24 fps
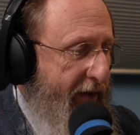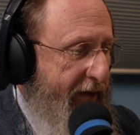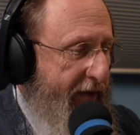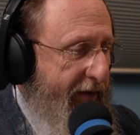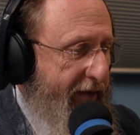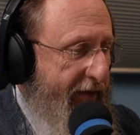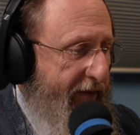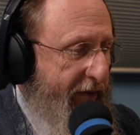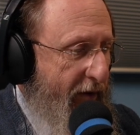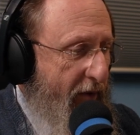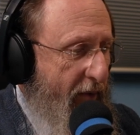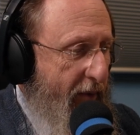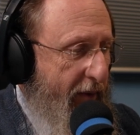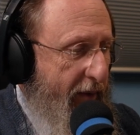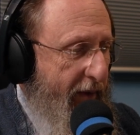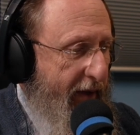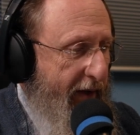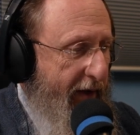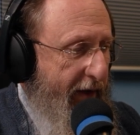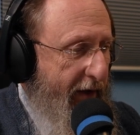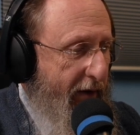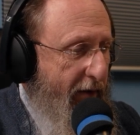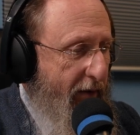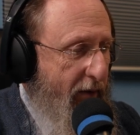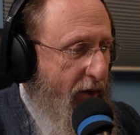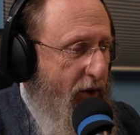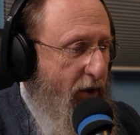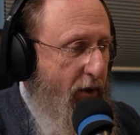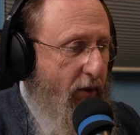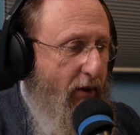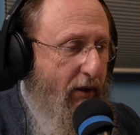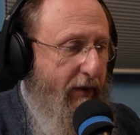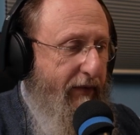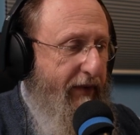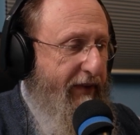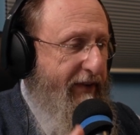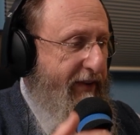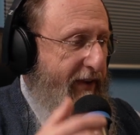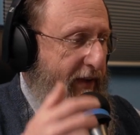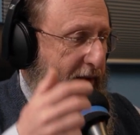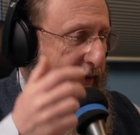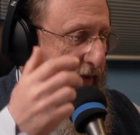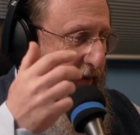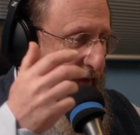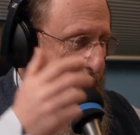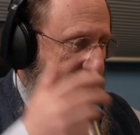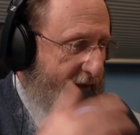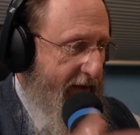so here Joseph is
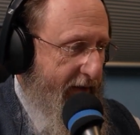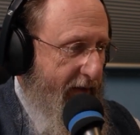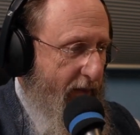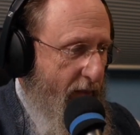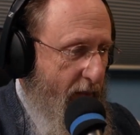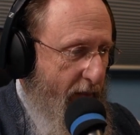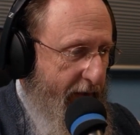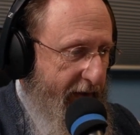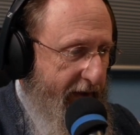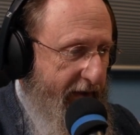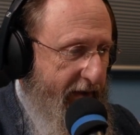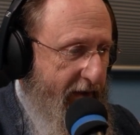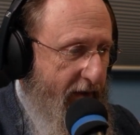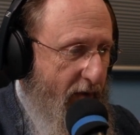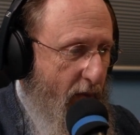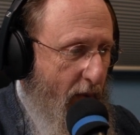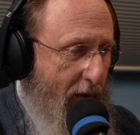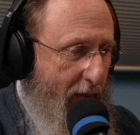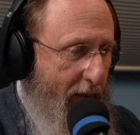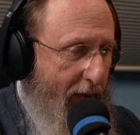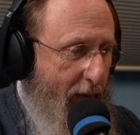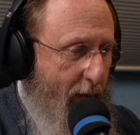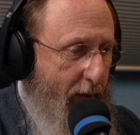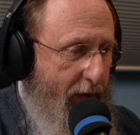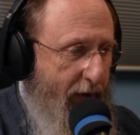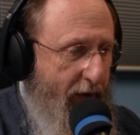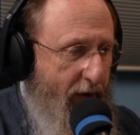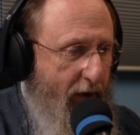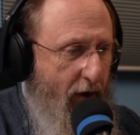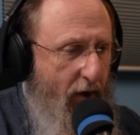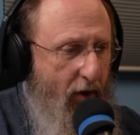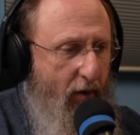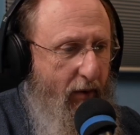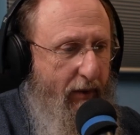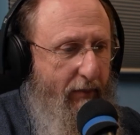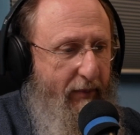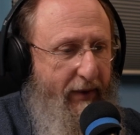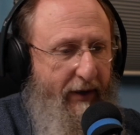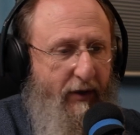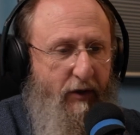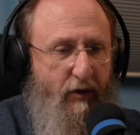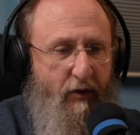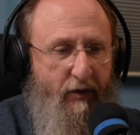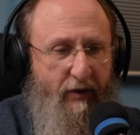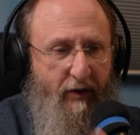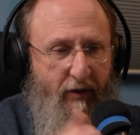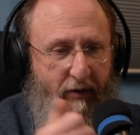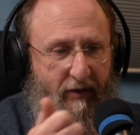saying this is where we want to go, and make
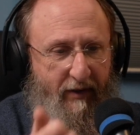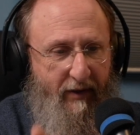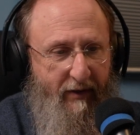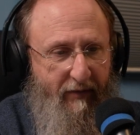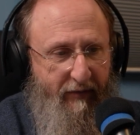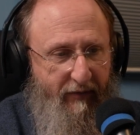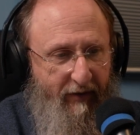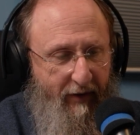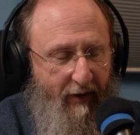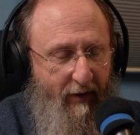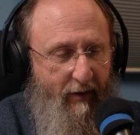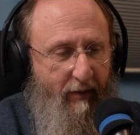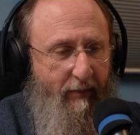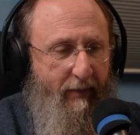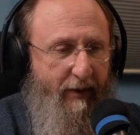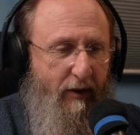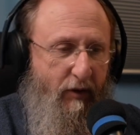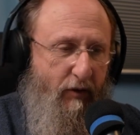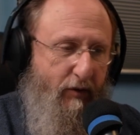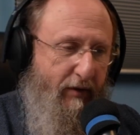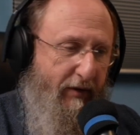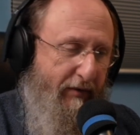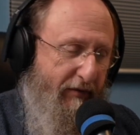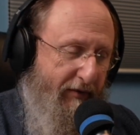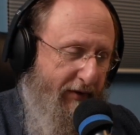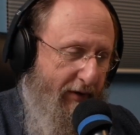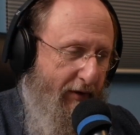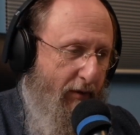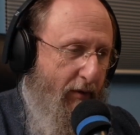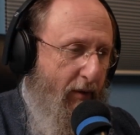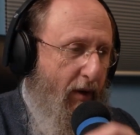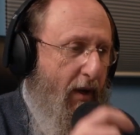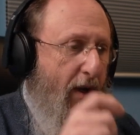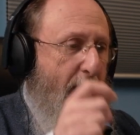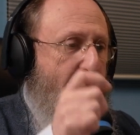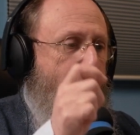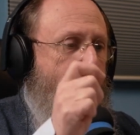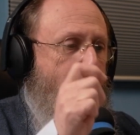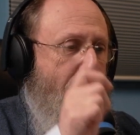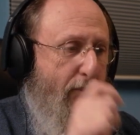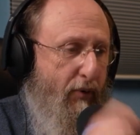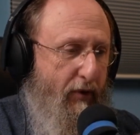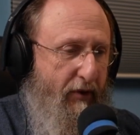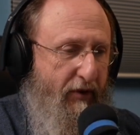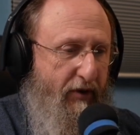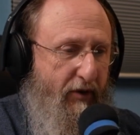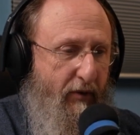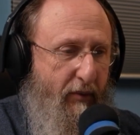sure that you tell Pharaoh, and make sure that Pharaoh
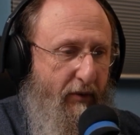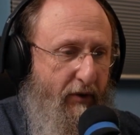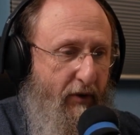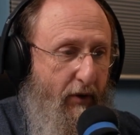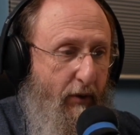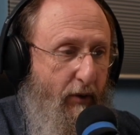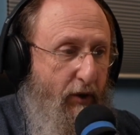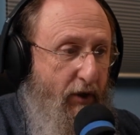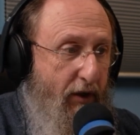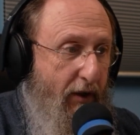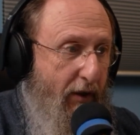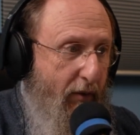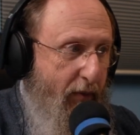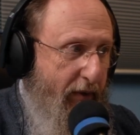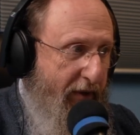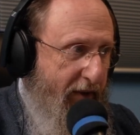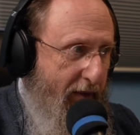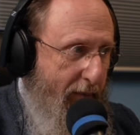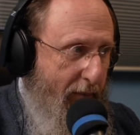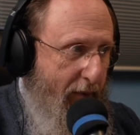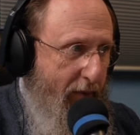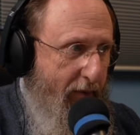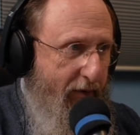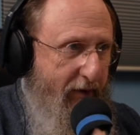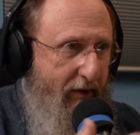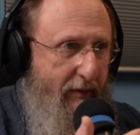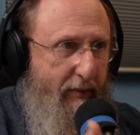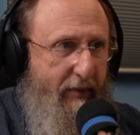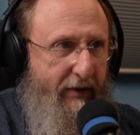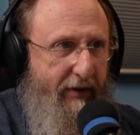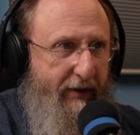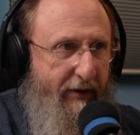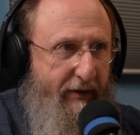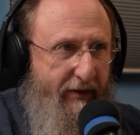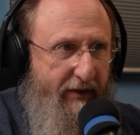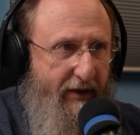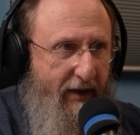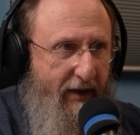puts you in Goshen. It was supposed to be theirs